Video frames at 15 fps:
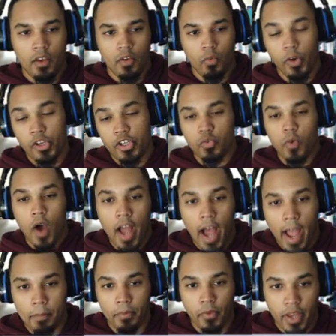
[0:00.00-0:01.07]
Which is why
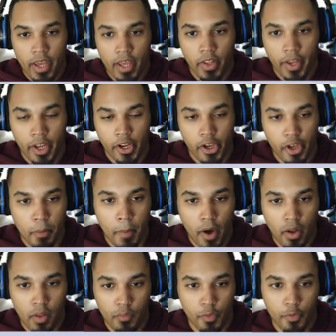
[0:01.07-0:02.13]
I play like a good amount
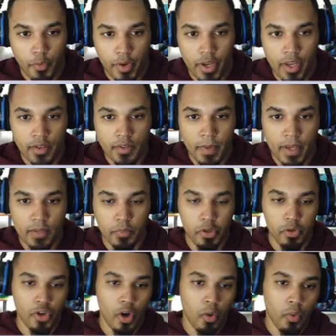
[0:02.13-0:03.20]
of level 3s, because when
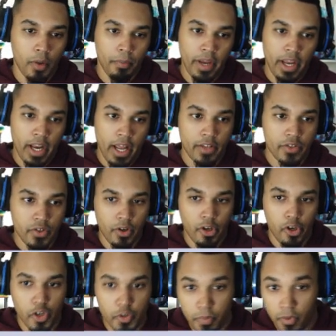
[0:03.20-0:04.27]
you don't want to play an answer, you
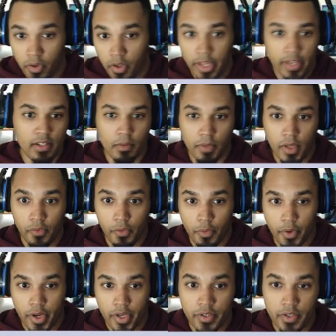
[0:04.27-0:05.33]
just play some level
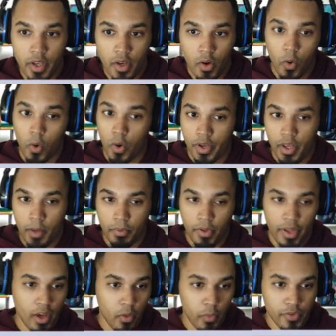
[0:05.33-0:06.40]
3s, or you
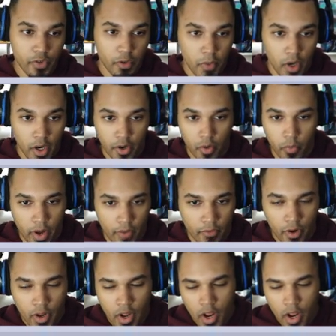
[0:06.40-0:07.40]
play a Wizardmon or whatever.